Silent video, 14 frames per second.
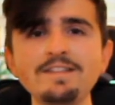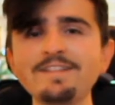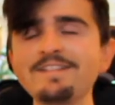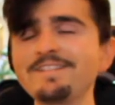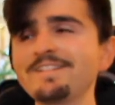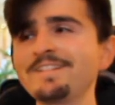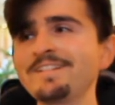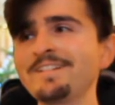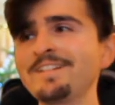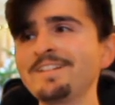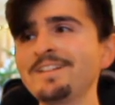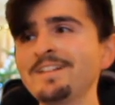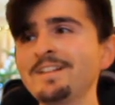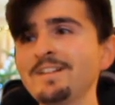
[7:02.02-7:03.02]
no.
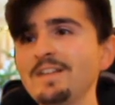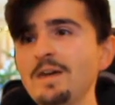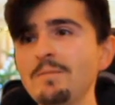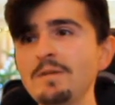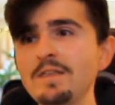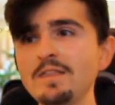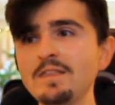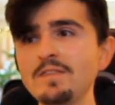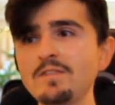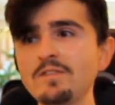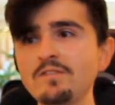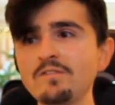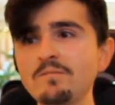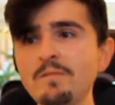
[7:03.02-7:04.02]
I mean,
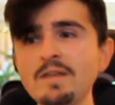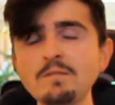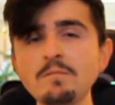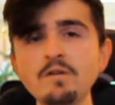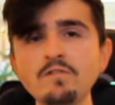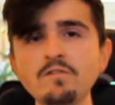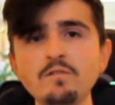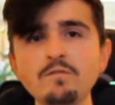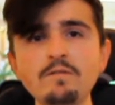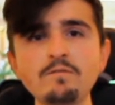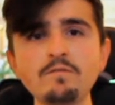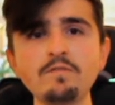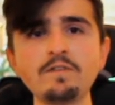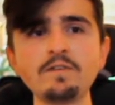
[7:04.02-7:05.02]
just make the most of
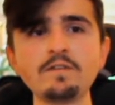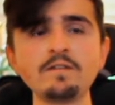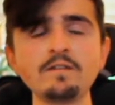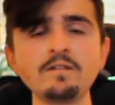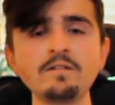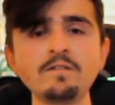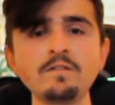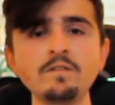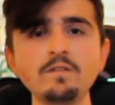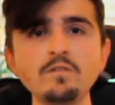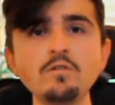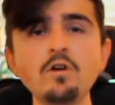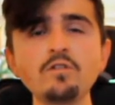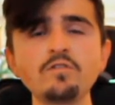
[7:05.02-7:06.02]
everything.
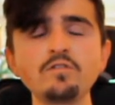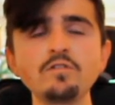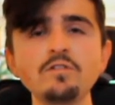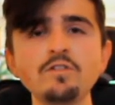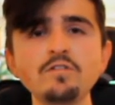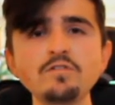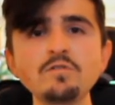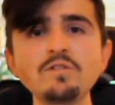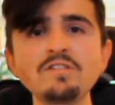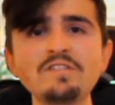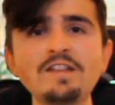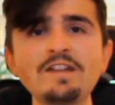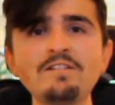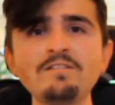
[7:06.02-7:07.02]
You've got to, you've got no choice
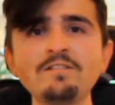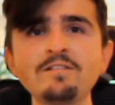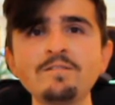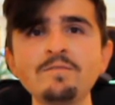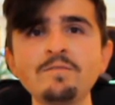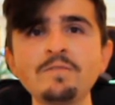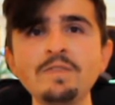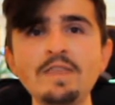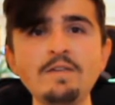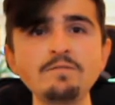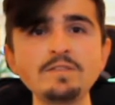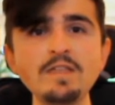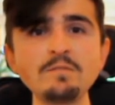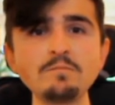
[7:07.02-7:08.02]
now. If
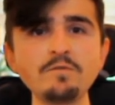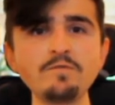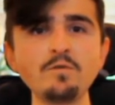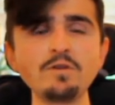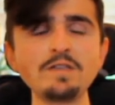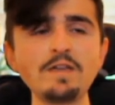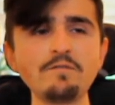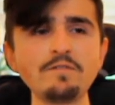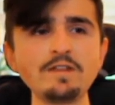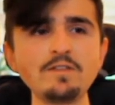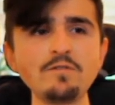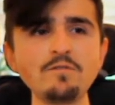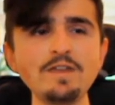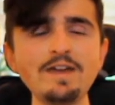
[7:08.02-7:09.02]
you didn't before, you definitely
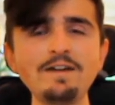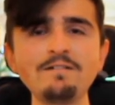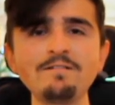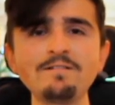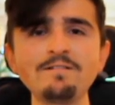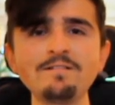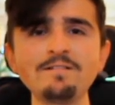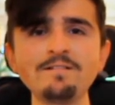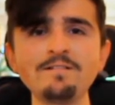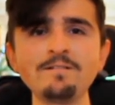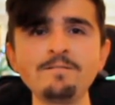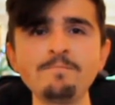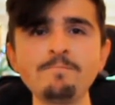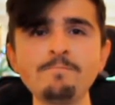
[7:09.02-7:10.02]
do now.
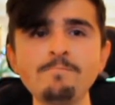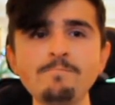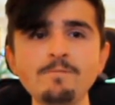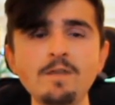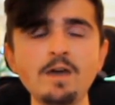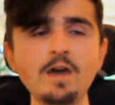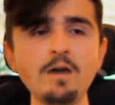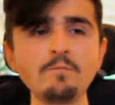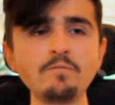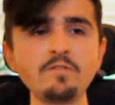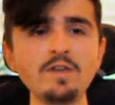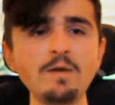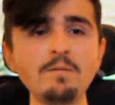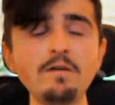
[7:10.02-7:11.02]
So
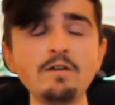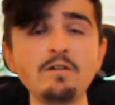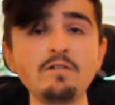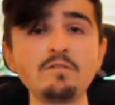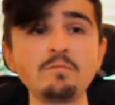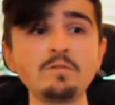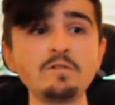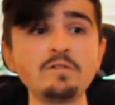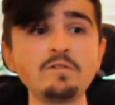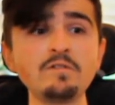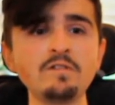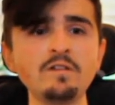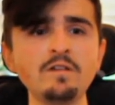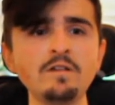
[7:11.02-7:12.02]
yeah, Merry Christmas
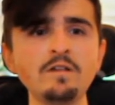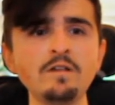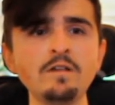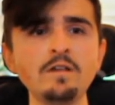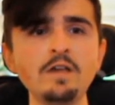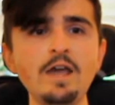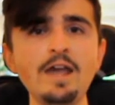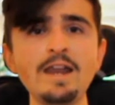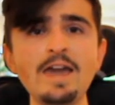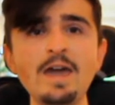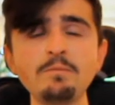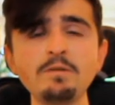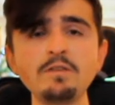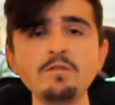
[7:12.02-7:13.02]
and a
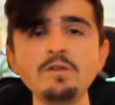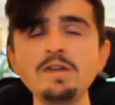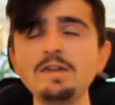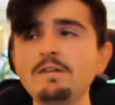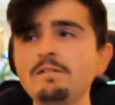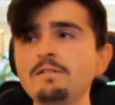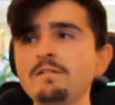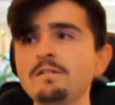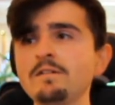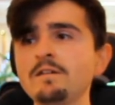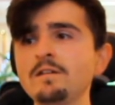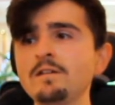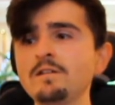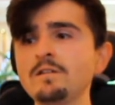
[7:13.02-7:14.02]
Happy New Year.
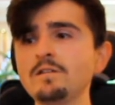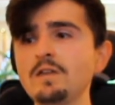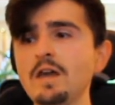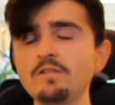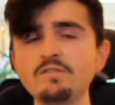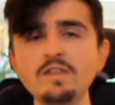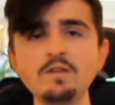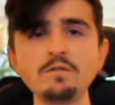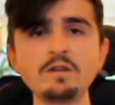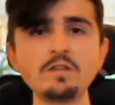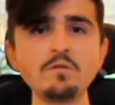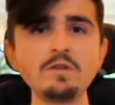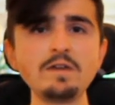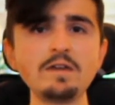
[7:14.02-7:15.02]
I'll see you in a
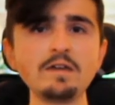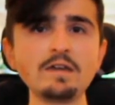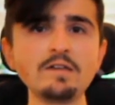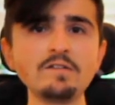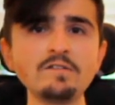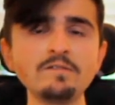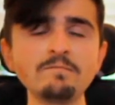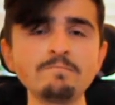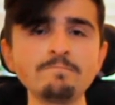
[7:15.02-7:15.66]
new year, I guess.